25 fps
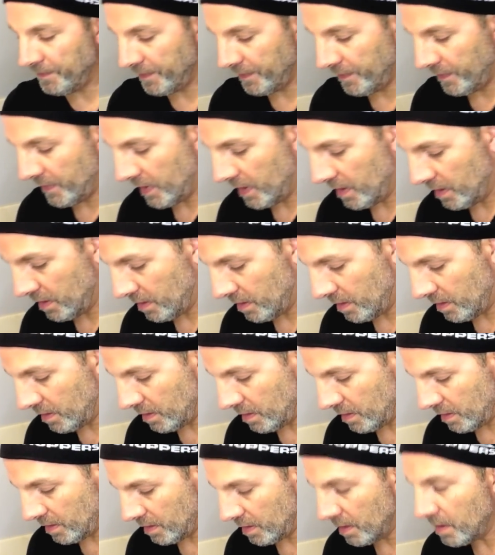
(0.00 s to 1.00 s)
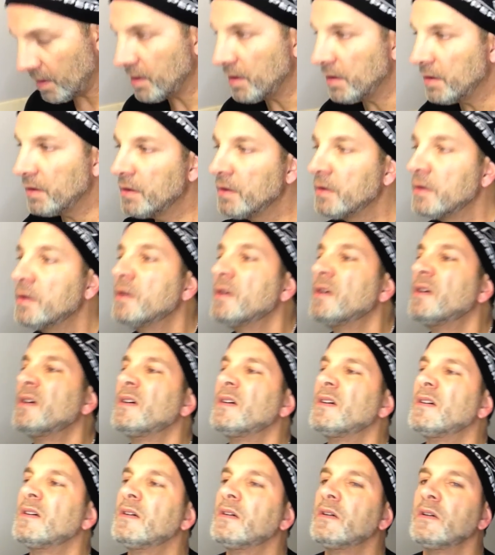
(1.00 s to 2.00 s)

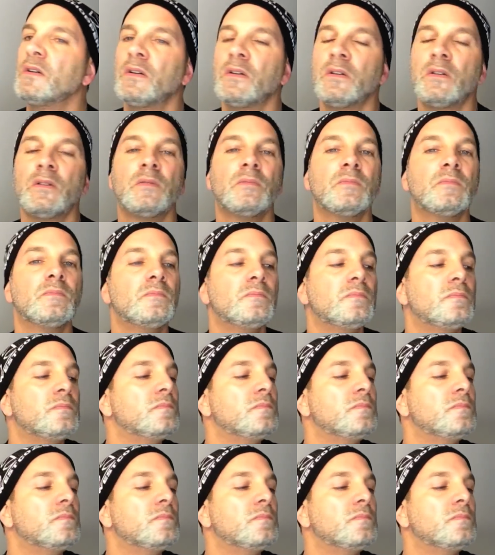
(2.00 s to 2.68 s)
(silence)